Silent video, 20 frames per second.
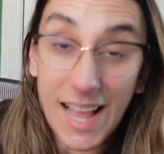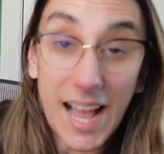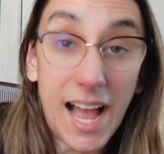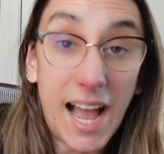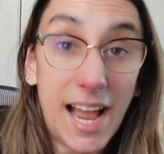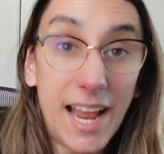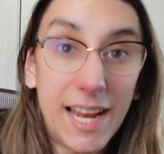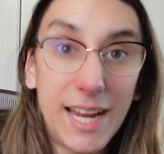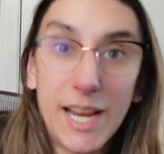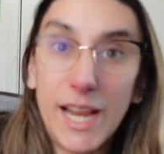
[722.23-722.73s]

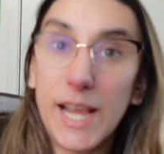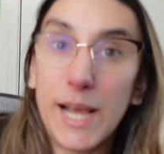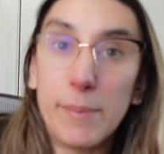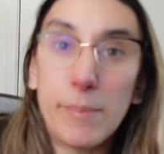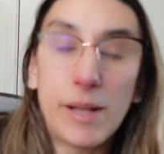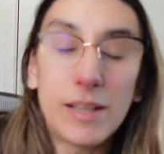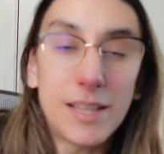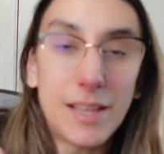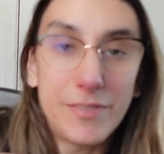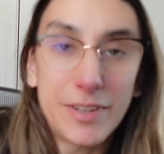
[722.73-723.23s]
I am
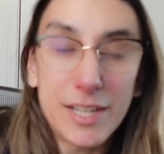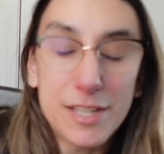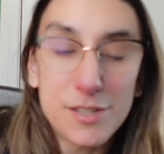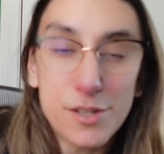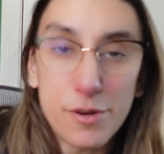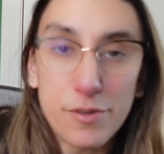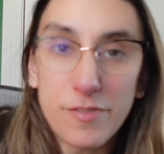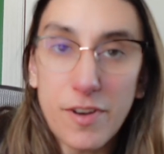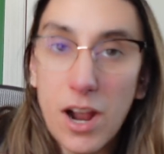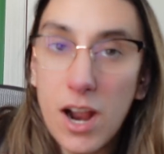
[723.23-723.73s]
loving it
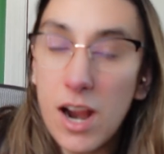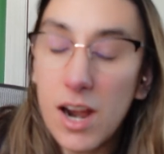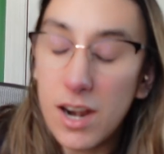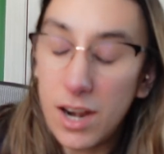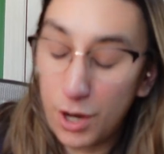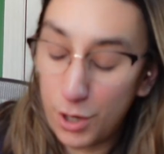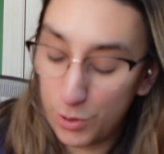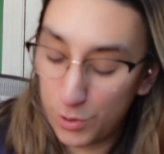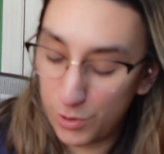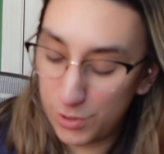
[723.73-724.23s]
so
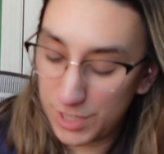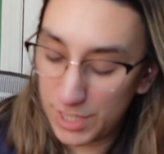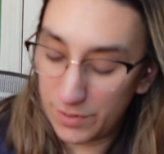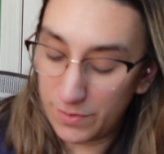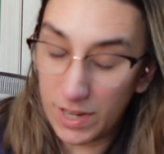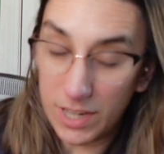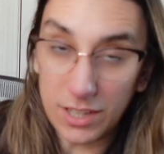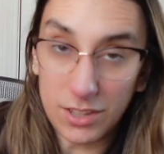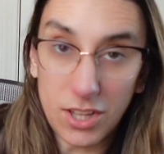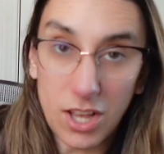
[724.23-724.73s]
far, cruising
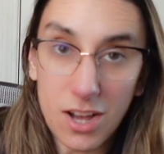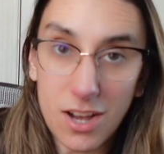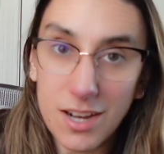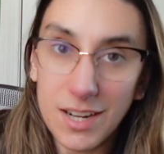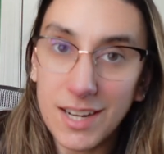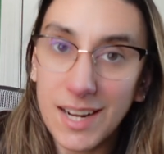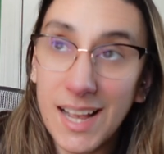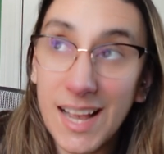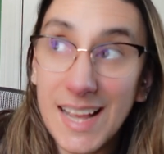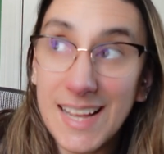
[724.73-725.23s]
right
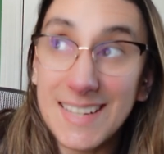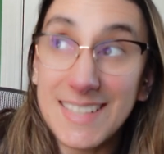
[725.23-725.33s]
along.